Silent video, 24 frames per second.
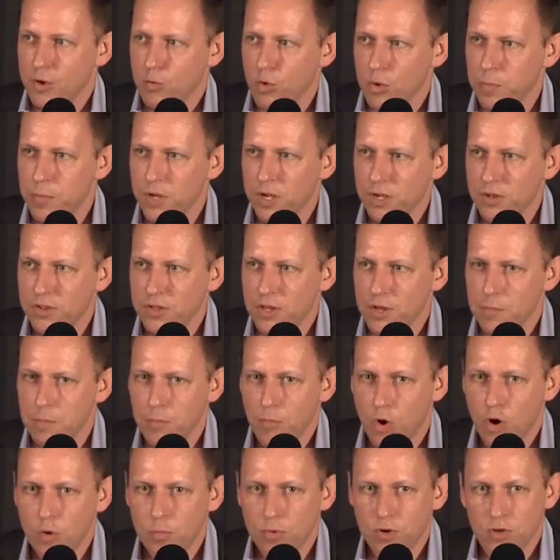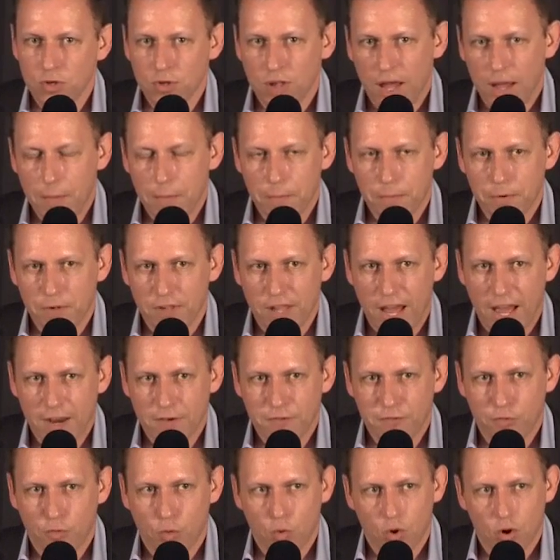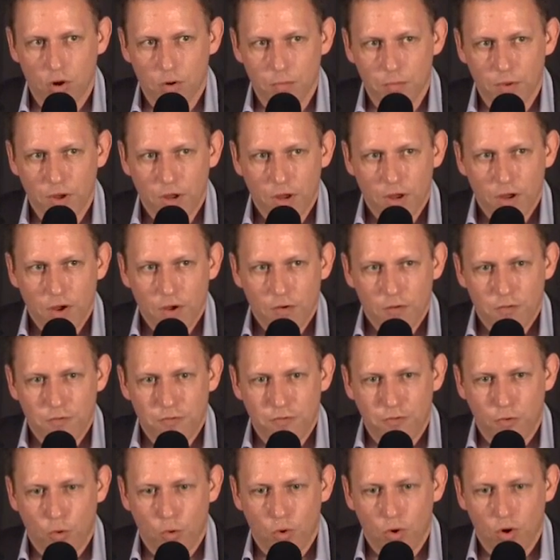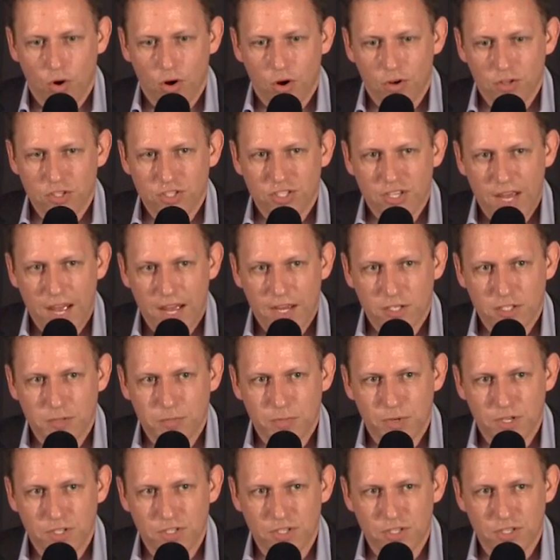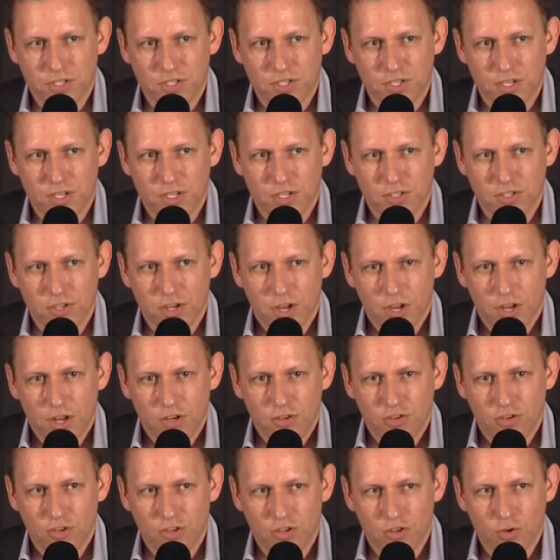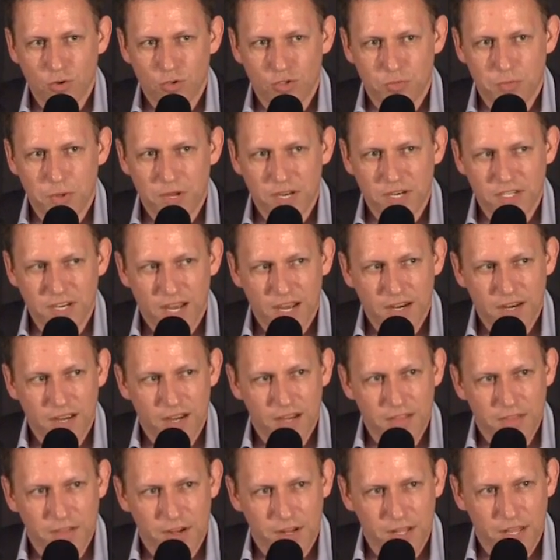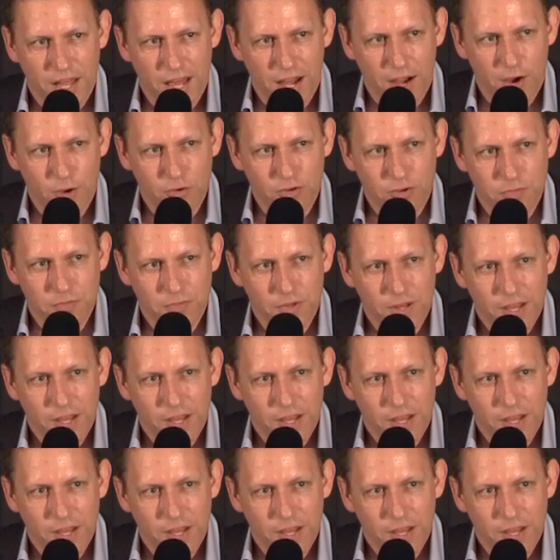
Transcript: we're building a mobile platform for SaaS businesses to use big data in the cloud.